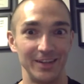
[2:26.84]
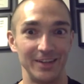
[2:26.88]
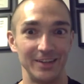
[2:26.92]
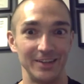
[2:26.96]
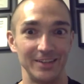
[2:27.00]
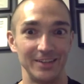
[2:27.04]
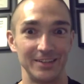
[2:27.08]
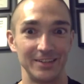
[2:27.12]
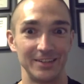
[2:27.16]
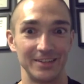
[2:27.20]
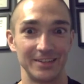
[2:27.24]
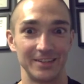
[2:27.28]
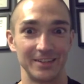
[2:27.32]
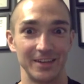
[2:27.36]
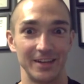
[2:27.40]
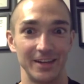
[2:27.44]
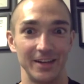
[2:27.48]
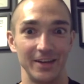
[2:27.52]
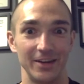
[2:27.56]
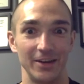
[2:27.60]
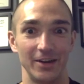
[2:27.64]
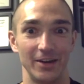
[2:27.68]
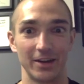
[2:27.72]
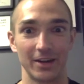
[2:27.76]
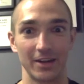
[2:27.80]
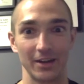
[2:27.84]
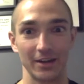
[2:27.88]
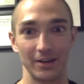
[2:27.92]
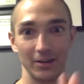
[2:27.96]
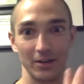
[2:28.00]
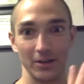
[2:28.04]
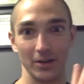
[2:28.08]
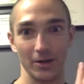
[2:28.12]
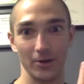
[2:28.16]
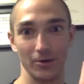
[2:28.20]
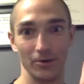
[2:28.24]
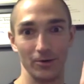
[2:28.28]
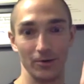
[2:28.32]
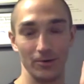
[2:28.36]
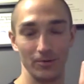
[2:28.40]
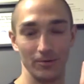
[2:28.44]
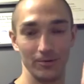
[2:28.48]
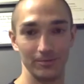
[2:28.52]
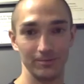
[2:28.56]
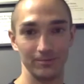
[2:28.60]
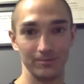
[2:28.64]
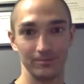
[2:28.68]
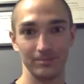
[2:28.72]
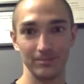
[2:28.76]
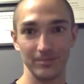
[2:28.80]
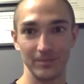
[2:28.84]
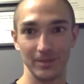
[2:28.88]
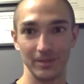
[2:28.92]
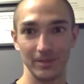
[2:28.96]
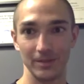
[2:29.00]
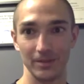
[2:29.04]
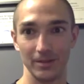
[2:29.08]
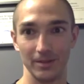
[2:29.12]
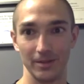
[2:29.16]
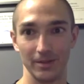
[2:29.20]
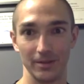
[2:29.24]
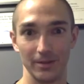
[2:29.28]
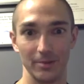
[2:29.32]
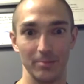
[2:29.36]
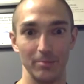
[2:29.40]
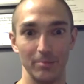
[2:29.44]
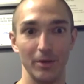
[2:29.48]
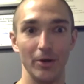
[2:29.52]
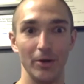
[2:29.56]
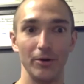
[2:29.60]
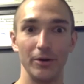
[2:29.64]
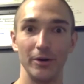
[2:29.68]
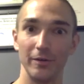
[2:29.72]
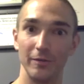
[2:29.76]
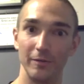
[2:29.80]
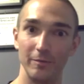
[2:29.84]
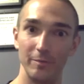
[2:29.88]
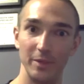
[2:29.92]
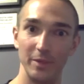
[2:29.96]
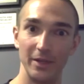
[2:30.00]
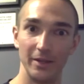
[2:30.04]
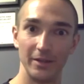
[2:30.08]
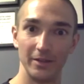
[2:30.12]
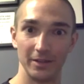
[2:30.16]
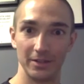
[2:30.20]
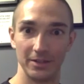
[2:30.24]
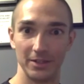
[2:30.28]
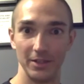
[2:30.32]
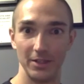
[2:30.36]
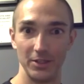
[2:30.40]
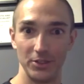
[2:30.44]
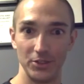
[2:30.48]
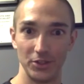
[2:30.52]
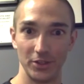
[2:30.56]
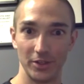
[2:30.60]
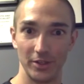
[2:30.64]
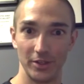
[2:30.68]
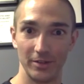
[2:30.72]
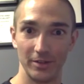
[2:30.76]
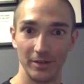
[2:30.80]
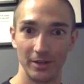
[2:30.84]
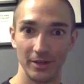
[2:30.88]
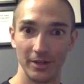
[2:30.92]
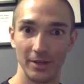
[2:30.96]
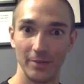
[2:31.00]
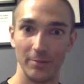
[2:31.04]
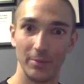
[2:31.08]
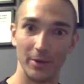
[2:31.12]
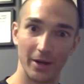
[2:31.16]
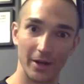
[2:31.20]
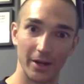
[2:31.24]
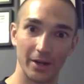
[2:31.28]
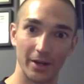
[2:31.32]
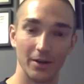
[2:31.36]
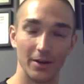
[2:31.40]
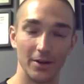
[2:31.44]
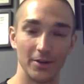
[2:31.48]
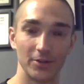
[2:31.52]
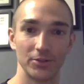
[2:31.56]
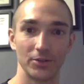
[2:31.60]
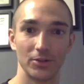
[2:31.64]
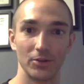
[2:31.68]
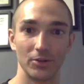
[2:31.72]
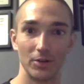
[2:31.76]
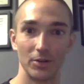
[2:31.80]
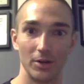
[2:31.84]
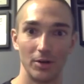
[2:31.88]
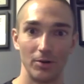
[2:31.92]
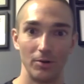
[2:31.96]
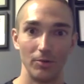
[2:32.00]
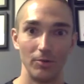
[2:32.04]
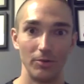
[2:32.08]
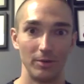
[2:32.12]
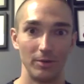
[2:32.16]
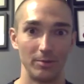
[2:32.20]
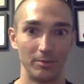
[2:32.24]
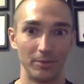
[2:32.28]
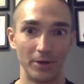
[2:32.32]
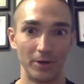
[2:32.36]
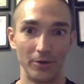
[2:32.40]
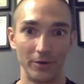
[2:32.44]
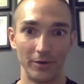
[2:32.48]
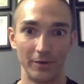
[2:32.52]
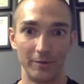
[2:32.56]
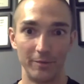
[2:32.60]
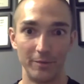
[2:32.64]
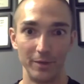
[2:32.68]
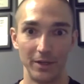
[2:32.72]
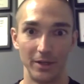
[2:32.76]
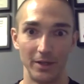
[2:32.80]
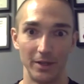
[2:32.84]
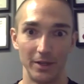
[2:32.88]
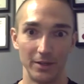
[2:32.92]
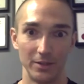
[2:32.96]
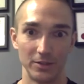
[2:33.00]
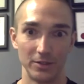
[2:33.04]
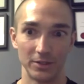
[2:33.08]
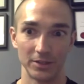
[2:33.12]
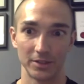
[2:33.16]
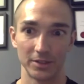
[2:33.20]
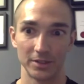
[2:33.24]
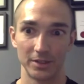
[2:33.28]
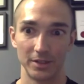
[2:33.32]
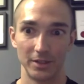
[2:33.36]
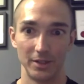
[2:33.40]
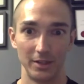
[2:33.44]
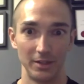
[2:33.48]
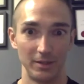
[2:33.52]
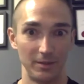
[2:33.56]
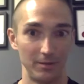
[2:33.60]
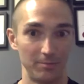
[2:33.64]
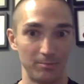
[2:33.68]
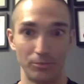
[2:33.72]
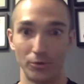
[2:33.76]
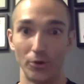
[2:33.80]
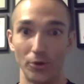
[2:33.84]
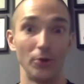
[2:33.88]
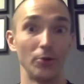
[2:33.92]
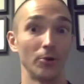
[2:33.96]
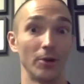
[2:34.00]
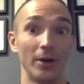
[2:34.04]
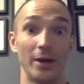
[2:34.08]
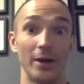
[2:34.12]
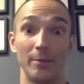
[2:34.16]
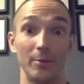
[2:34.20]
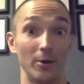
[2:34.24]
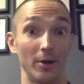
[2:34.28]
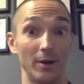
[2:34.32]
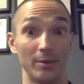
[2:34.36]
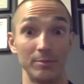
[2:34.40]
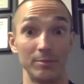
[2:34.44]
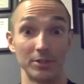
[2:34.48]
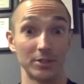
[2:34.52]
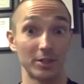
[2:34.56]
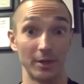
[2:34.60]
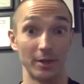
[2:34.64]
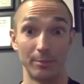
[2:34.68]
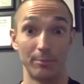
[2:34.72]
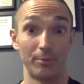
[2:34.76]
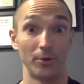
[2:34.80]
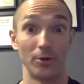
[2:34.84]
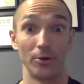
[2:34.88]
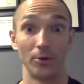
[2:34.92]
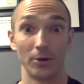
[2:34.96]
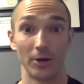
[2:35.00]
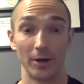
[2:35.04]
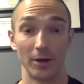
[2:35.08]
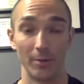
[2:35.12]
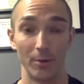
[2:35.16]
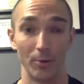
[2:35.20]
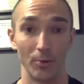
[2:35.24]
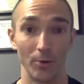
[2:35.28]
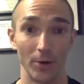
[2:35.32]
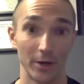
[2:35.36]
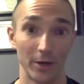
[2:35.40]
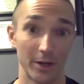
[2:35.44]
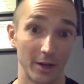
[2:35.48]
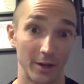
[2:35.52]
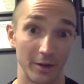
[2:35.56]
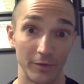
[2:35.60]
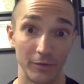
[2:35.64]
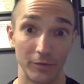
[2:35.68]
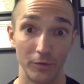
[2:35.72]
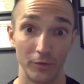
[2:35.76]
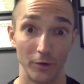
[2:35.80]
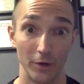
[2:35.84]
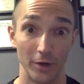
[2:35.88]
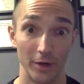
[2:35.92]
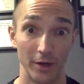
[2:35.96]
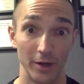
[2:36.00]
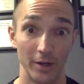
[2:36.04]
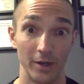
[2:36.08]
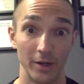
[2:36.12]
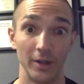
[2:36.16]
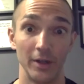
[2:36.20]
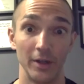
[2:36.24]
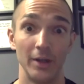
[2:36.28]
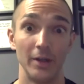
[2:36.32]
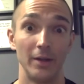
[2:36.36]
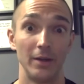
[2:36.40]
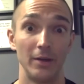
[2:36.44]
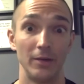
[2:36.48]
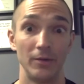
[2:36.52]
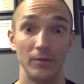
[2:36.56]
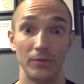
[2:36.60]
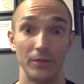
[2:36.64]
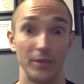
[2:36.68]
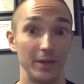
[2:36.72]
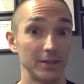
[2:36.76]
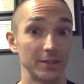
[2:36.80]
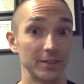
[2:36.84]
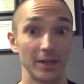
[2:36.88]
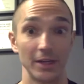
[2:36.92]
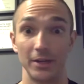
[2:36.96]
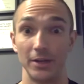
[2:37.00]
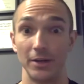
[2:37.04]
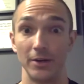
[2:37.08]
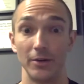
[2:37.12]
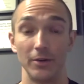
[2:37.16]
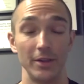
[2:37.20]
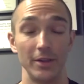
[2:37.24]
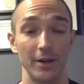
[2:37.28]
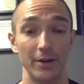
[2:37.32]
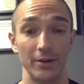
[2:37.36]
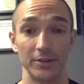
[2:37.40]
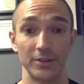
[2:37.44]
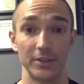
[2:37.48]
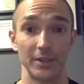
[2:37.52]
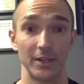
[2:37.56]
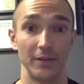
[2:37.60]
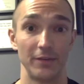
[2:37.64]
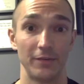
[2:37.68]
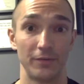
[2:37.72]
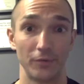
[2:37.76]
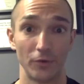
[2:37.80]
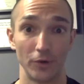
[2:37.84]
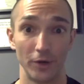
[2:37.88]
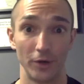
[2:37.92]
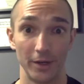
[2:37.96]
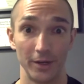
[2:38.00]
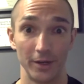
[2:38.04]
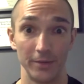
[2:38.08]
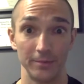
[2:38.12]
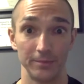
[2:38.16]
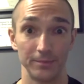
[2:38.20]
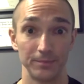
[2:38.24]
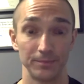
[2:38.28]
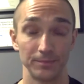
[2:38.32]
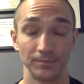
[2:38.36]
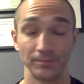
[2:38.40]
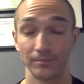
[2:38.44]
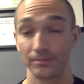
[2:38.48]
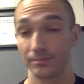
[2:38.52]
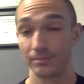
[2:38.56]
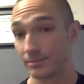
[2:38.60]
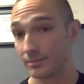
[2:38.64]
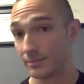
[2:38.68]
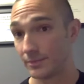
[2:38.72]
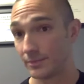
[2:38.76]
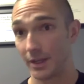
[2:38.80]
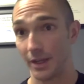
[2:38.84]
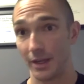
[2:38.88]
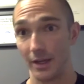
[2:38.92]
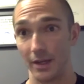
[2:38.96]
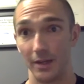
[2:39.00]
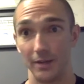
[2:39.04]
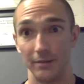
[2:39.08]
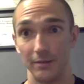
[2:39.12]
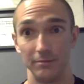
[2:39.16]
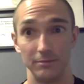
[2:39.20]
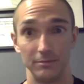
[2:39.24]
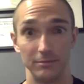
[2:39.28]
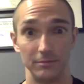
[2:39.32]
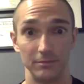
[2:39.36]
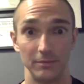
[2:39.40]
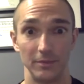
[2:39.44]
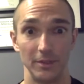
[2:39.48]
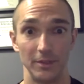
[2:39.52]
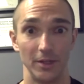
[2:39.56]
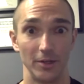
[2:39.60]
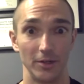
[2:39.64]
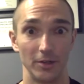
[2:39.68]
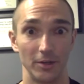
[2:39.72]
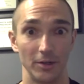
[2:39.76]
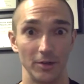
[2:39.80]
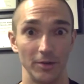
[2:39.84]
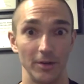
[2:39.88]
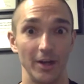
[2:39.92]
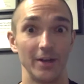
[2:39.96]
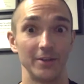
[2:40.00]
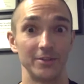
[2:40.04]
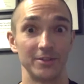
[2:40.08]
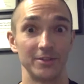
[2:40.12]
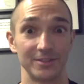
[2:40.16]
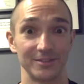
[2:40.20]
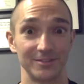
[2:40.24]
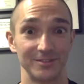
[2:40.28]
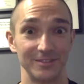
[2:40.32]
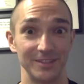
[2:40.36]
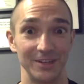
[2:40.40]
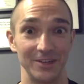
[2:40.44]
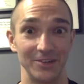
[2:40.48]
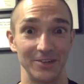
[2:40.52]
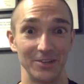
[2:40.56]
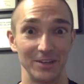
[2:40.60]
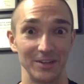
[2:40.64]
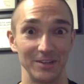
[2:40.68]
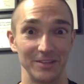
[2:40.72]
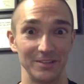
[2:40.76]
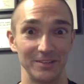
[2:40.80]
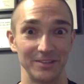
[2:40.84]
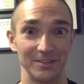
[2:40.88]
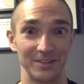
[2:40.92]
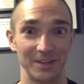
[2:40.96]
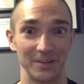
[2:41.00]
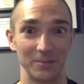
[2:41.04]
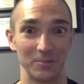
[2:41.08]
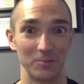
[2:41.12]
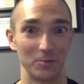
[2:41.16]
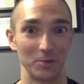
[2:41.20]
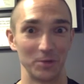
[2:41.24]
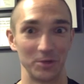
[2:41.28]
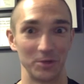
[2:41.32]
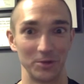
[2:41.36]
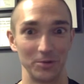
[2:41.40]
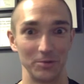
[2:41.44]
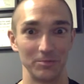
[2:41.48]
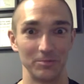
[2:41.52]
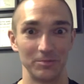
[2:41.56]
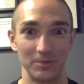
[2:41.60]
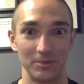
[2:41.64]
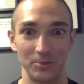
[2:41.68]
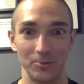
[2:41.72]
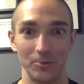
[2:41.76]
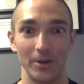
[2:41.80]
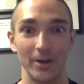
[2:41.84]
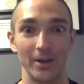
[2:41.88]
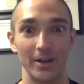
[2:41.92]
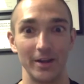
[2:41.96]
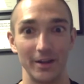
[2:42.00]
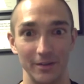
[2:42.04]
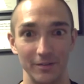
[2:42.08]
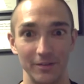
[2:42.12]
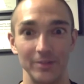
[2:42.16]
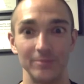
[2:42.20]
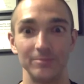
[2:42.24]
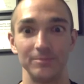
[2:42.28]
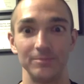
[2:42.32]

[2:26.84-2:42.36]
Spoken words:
to say, I can go the mode of being the teacher, but I could also go the mode of being just the programmer. I'm just going to program a workout for you, things I know that are safe for you, and go nuts. Get what you want out of it,